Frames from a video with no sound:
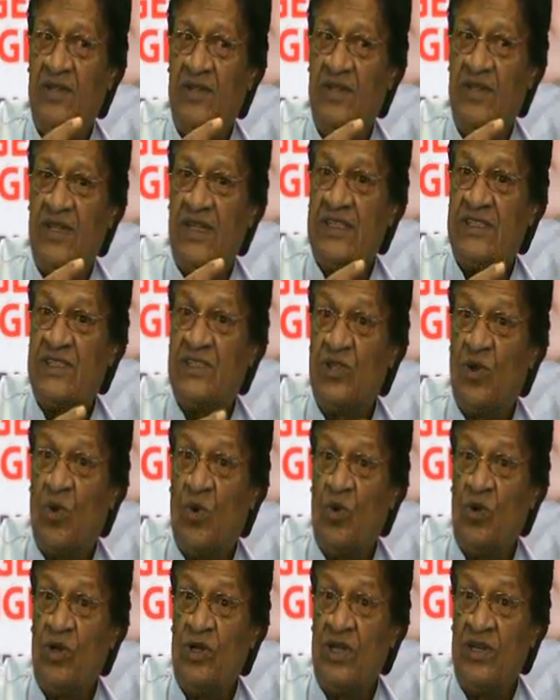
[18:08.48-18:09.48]
They
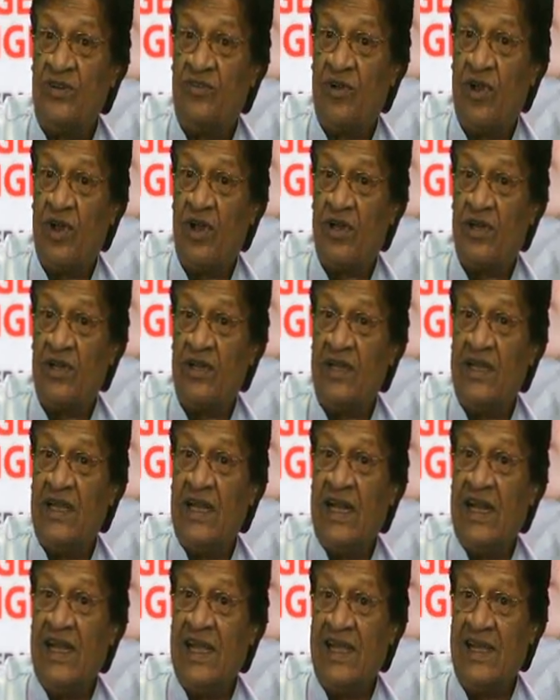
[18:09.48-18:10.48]
sold the drug
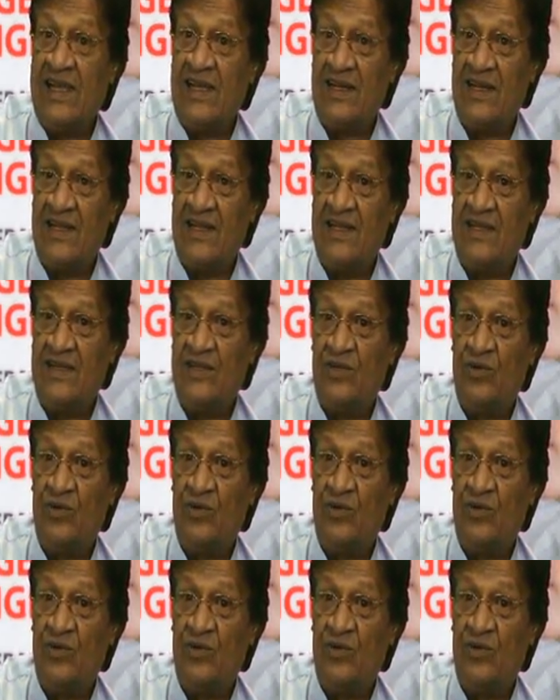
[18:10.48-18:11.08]
illegally